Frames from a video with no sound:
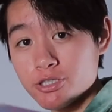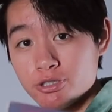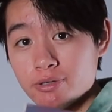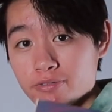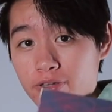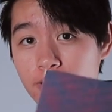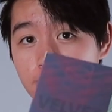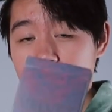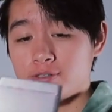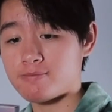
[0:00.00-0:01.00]
two of
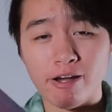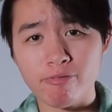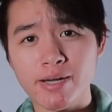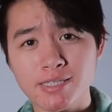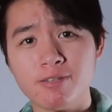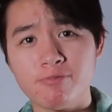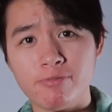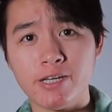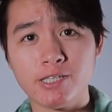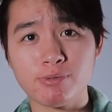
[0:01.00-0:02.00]
them. I've made some
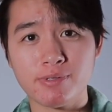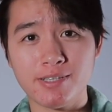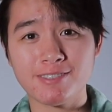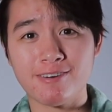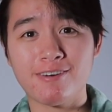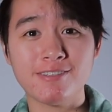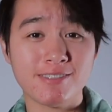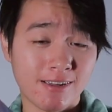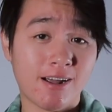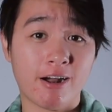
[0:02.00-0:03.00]
videos with these cards.